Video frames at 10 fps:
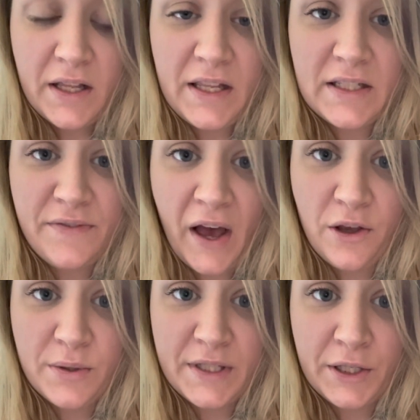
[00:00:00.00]
These
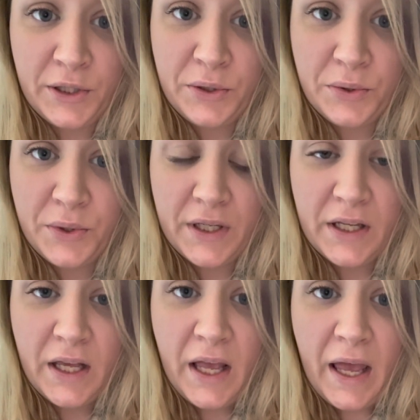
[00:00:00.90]
values include
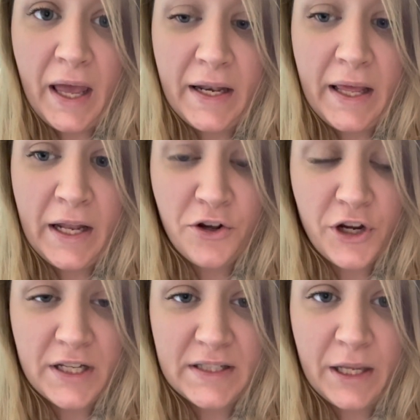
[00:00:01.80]
an
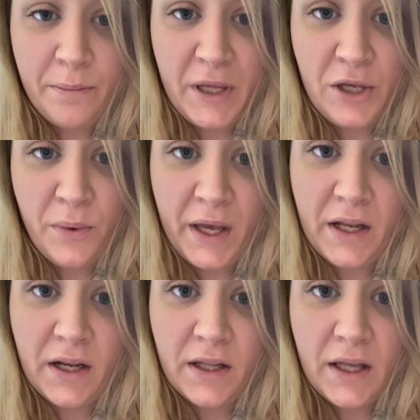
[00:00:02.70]
increase in
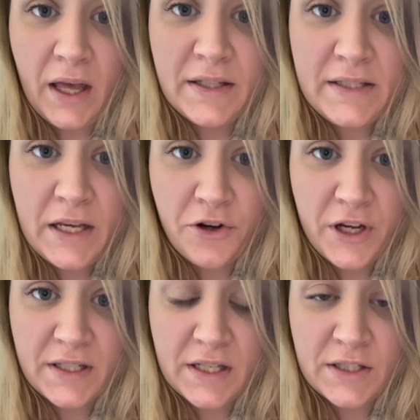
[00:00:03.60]
BUN, a
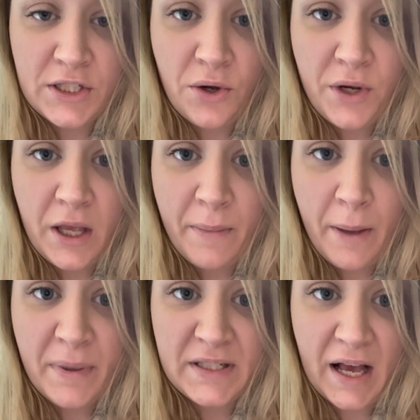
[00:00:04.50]
decrease in sodium
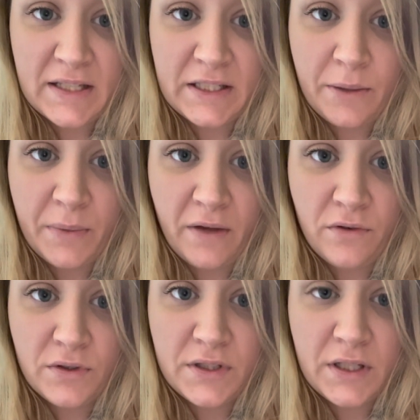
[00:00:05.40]
and potassium
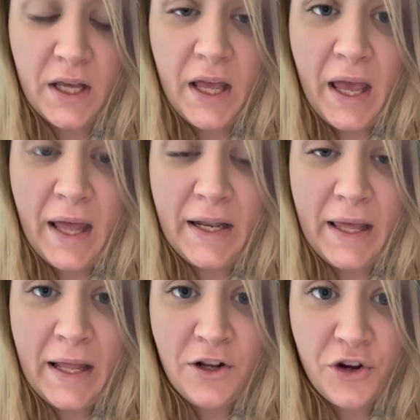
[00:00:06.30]
levels, an
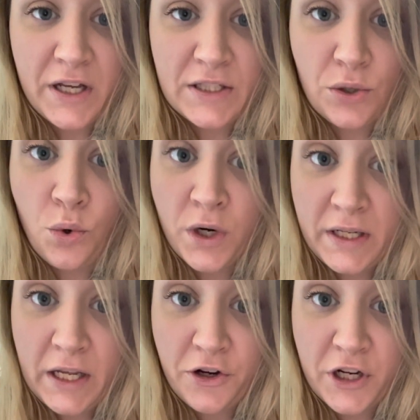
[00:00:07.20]
increase or
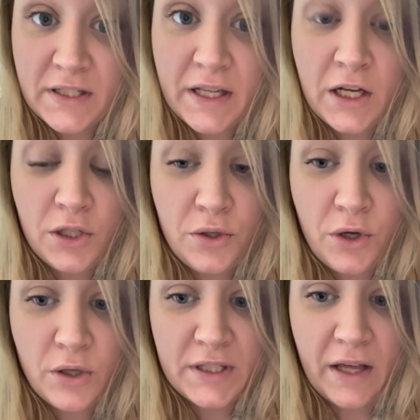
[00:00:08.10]
decrease in
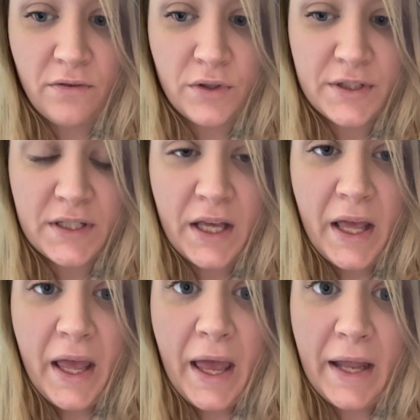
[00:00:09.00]
glucose levels,
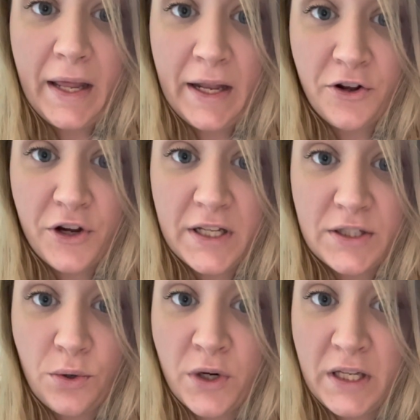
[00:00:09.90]
an
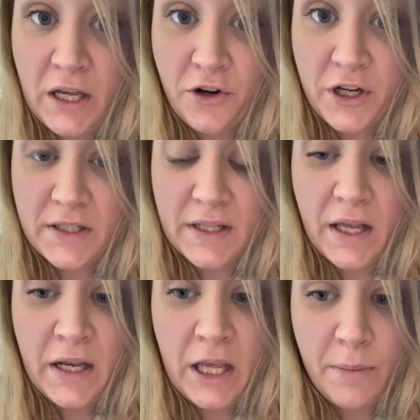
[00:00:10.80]
increase or decrease
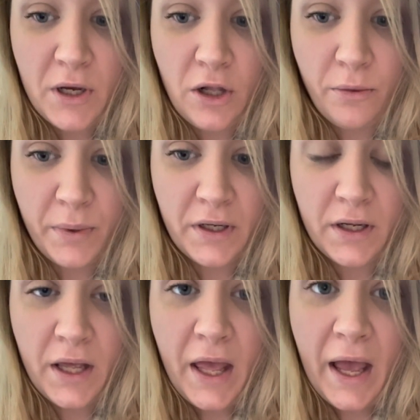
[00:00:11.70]
in hemoglobin,
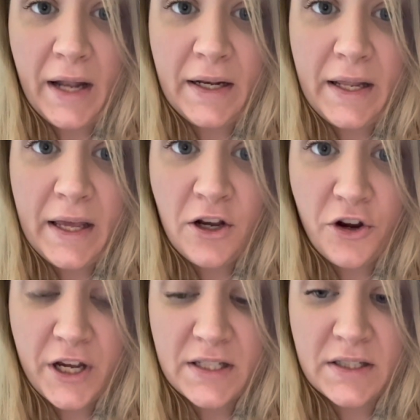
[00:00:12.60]
and an
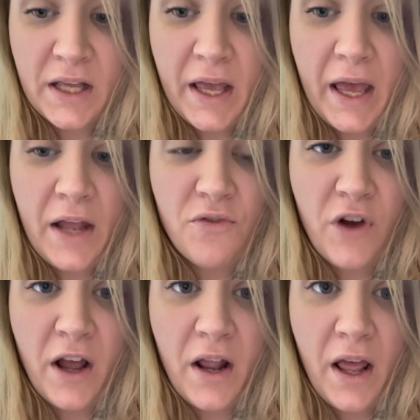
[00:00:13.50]
increase in
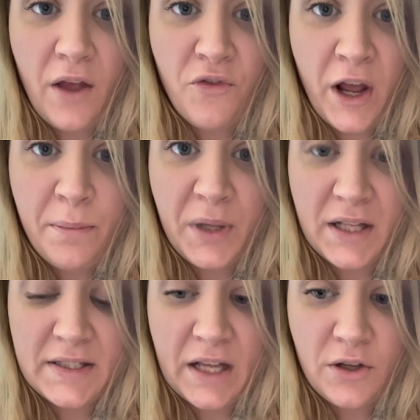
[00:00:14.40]
red
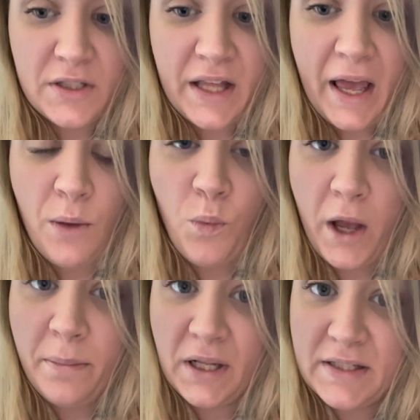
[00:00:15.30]
blood cells and
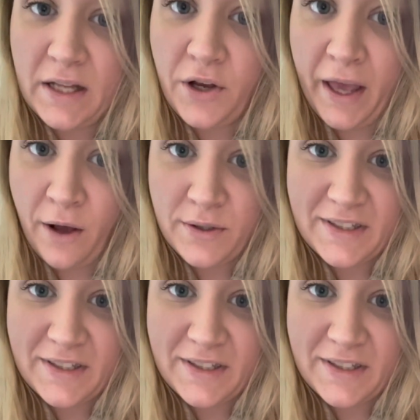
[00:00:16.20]
white blood cell counts.